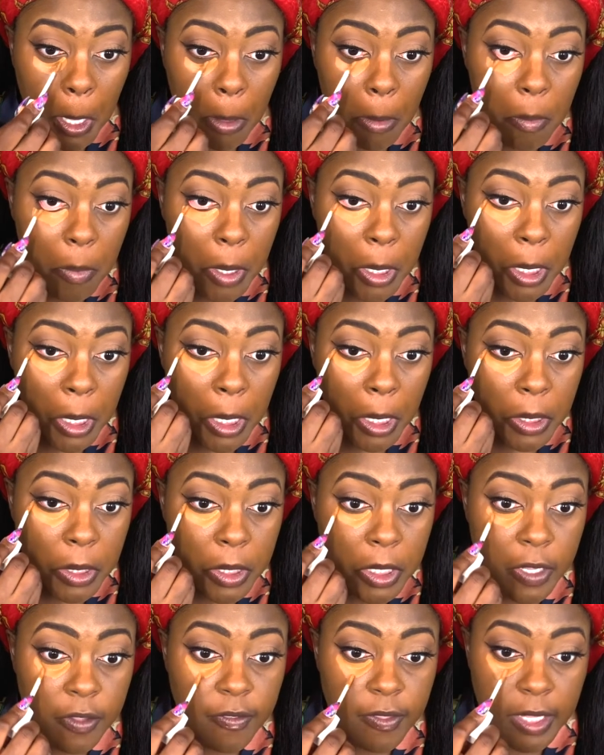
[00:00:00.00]
put it
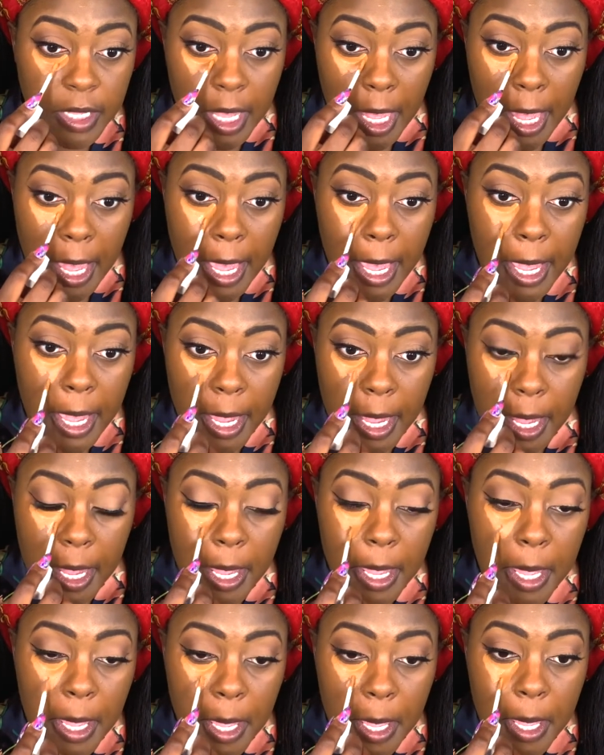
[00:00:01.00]
underneath the eye.
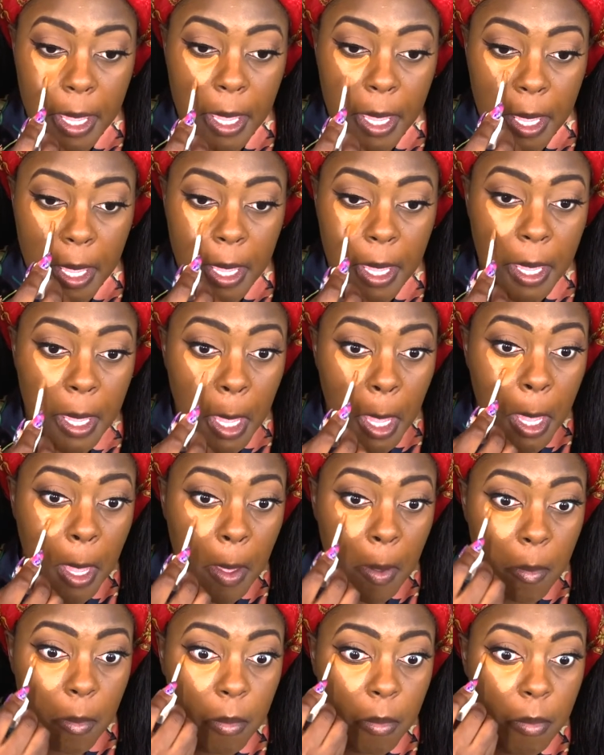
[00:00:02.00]

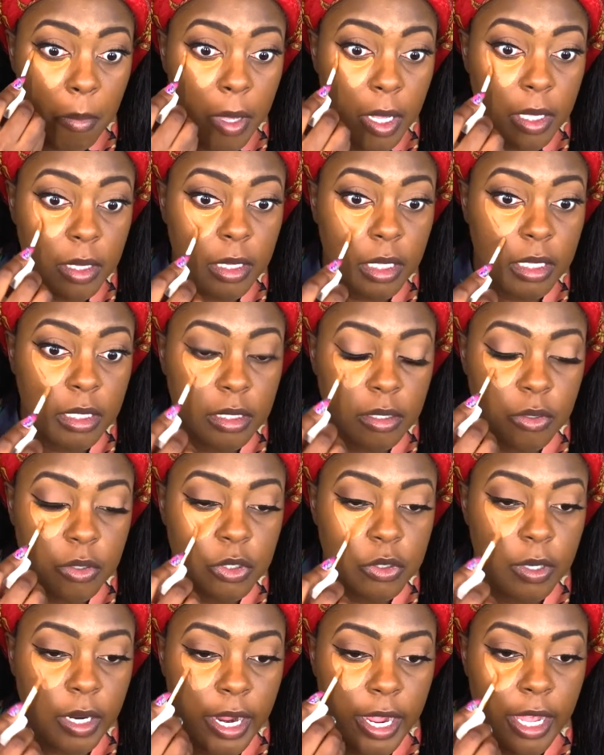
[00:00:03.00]
Make like a little
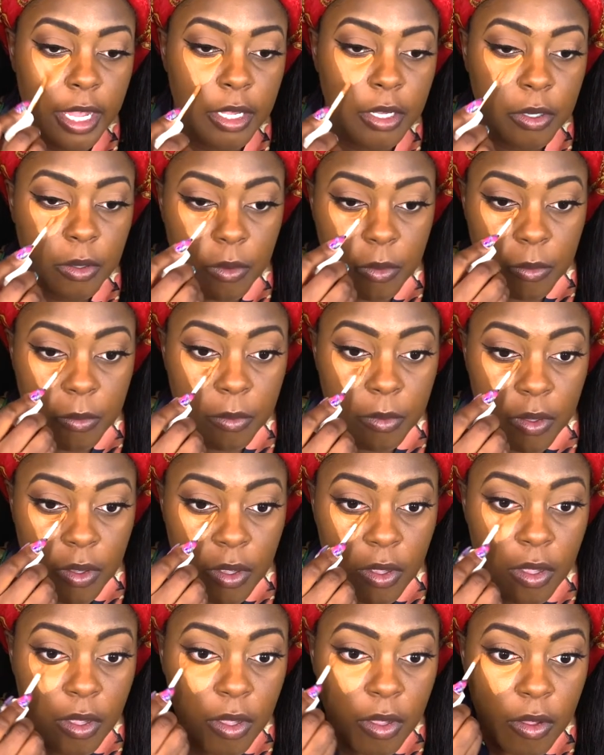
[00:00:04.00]
triangle
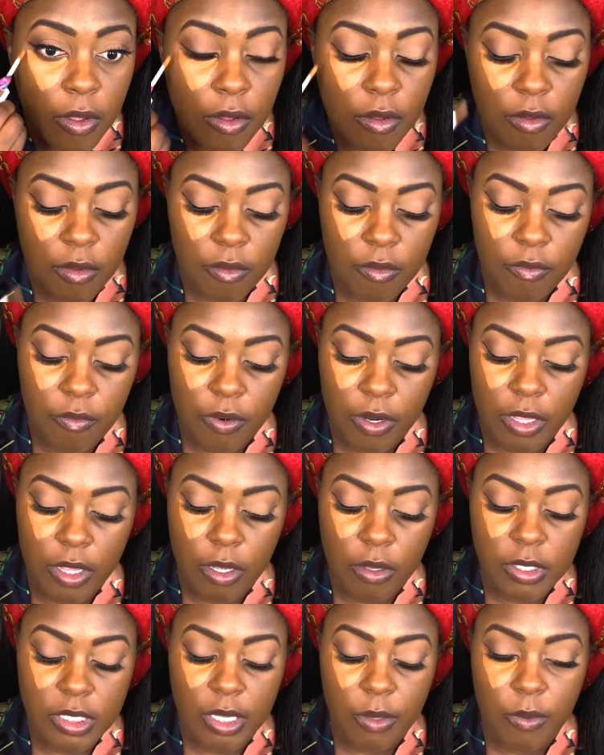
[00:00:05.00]
for
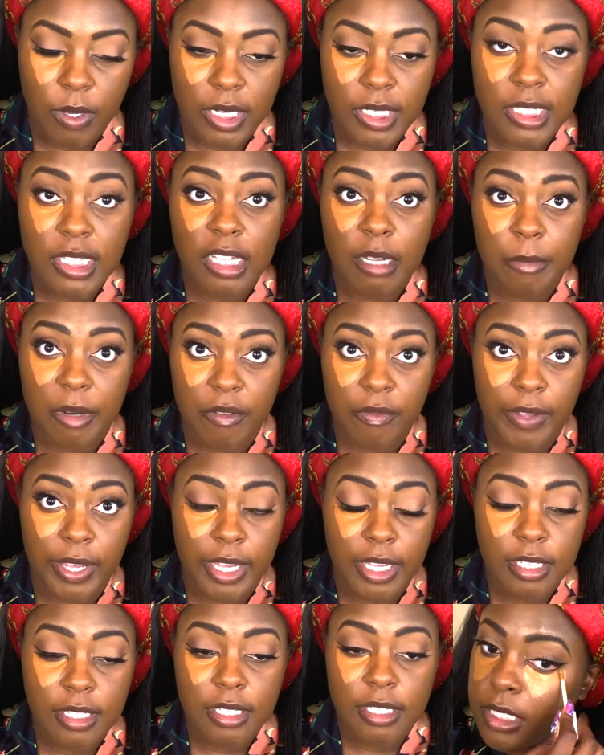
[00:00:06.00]
those that want a slimmer
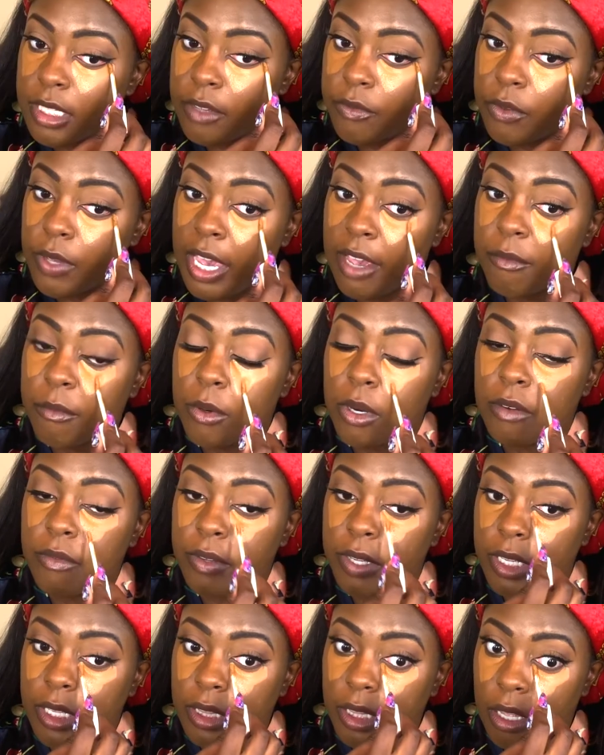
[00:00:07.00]
face. If you have more of an
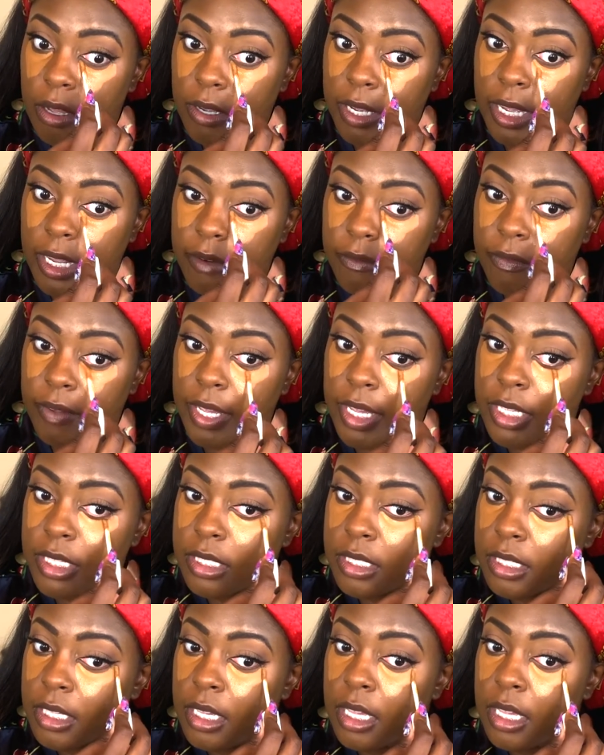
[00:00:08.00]
elongated face,